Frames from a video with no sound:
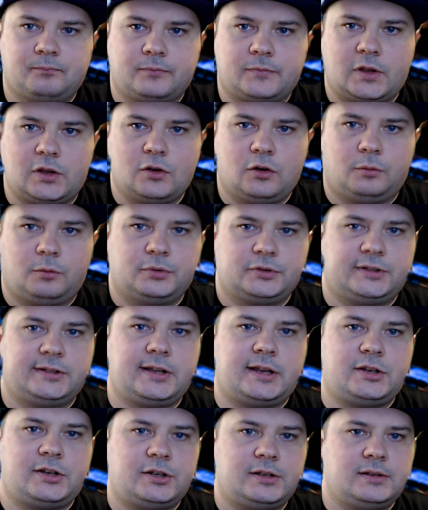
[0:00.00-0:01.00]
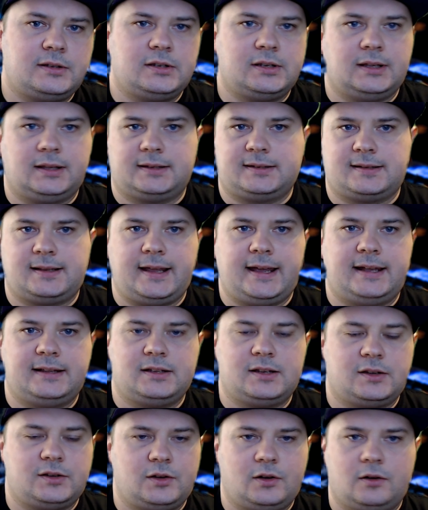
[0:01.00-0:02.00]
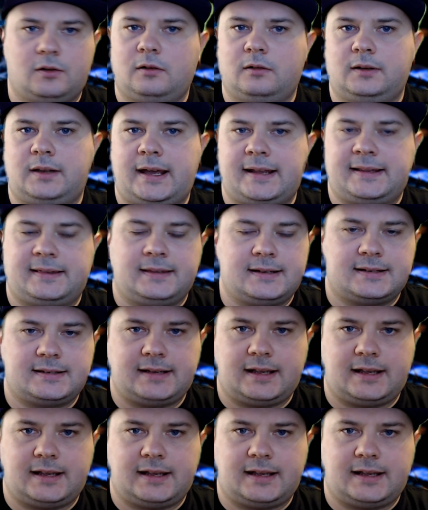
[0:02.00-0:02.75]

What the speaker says: your position, it's learning your lighting